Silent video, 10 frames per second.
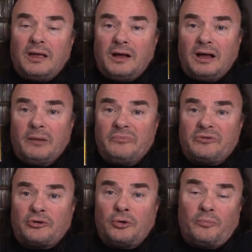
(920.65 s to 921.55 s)
Um,
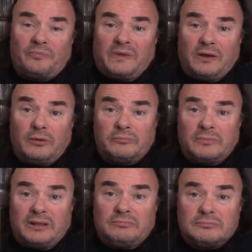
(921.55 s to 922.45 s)
so you know,
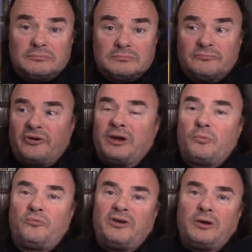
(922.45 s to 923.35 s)
very
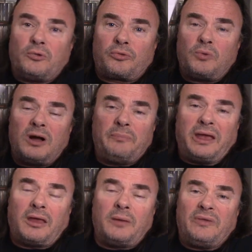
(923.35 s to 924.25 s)
very worthwhile picking up.